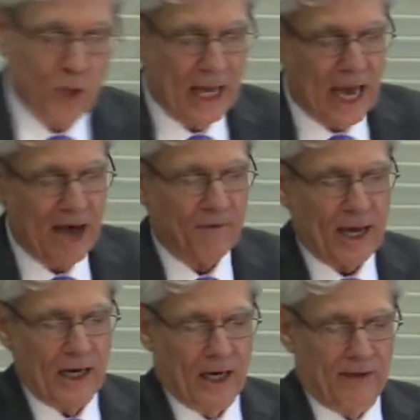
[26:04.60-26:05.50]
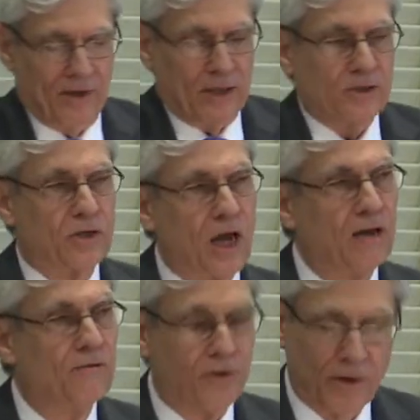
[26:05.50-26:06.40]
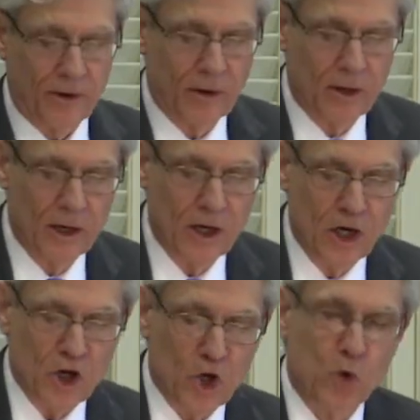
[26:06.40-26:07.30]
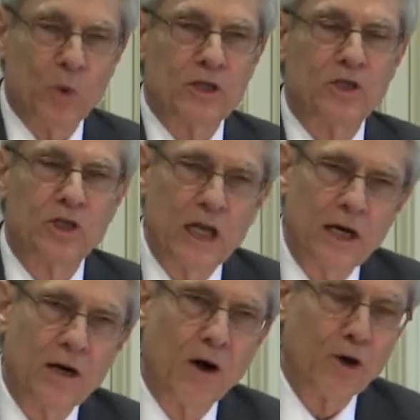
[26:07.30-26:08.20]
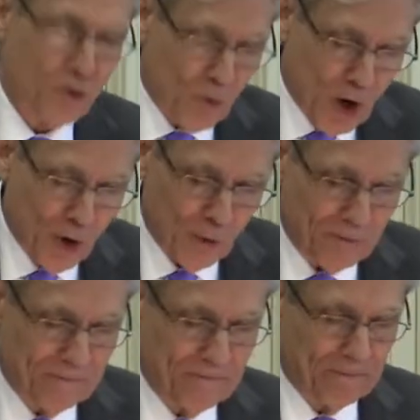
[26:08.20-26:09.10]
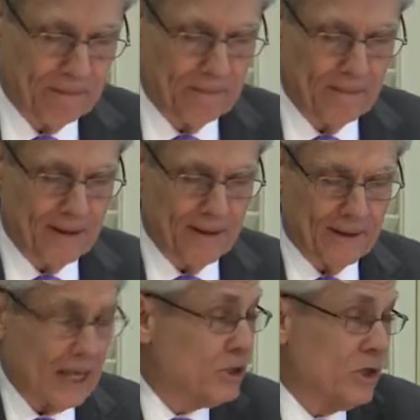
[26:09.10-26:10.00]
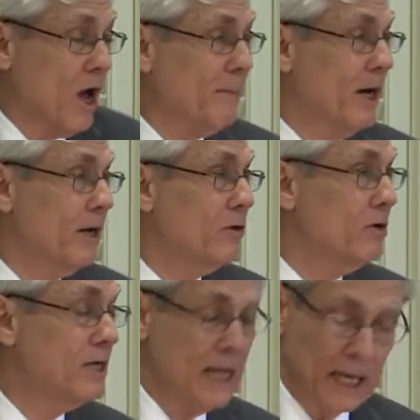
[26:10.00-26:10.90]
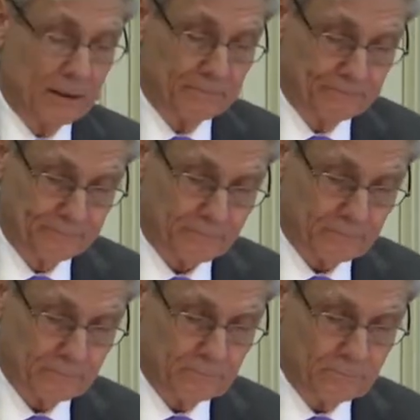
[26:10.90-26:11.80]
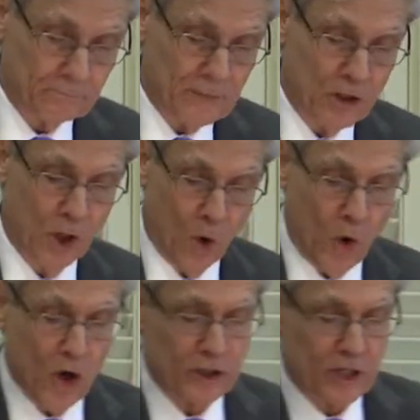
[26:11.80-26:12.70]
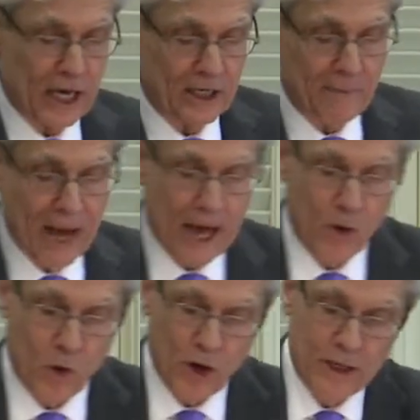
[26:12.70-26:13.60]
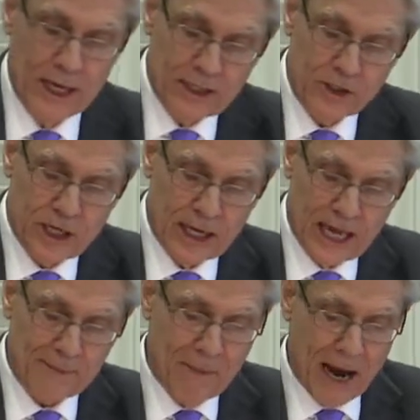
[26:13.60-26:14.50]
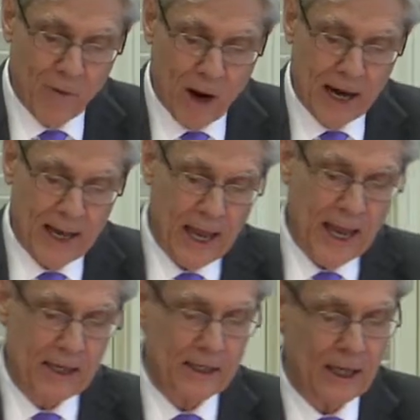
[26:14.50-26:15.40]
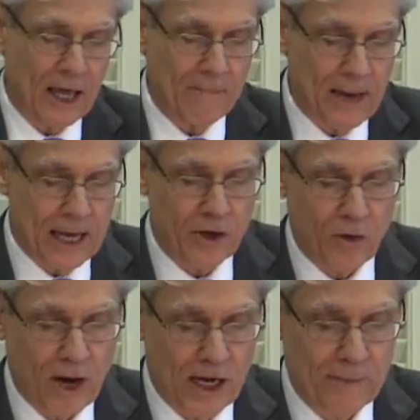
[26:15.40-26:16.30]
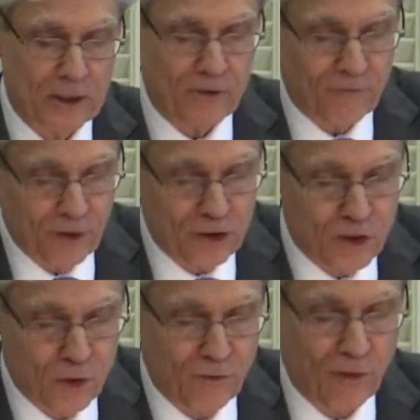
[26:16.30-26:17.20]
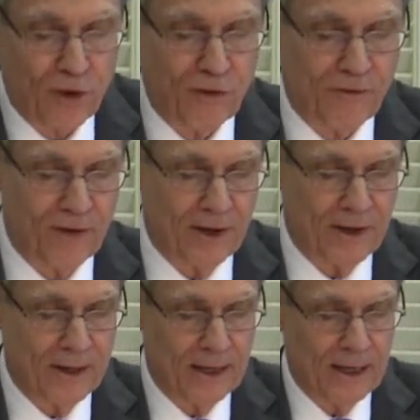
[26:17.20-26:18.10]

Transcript: we have a living Savior who is seated on a throne. That's Psalm 110. The Lord said to my Lord, sit at my right hand until I make your enemies a footstool for your feet.